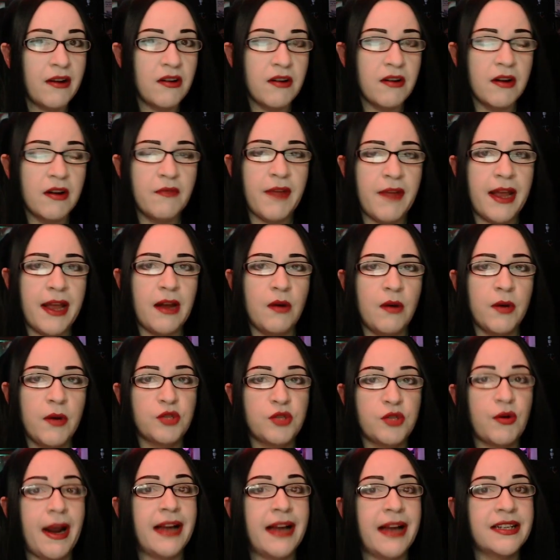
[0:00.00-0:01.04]
of how
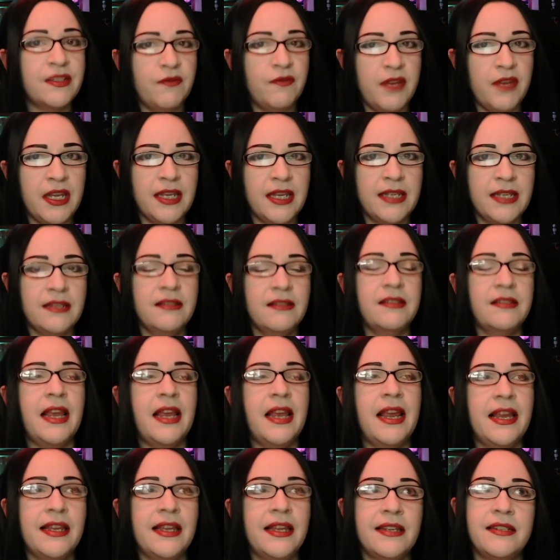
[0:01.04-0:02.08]
attractive he is,
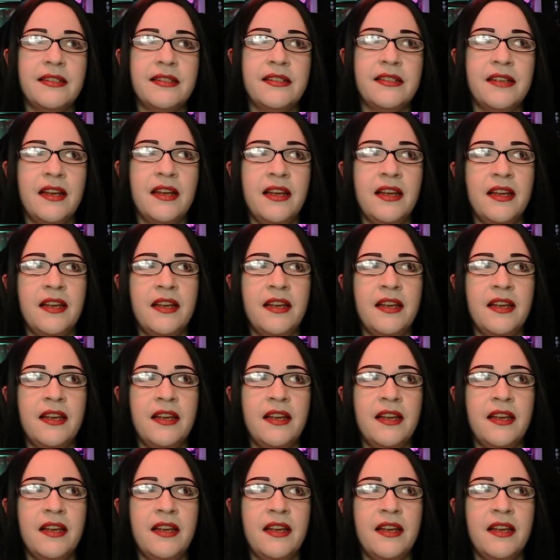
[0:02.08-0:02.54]
and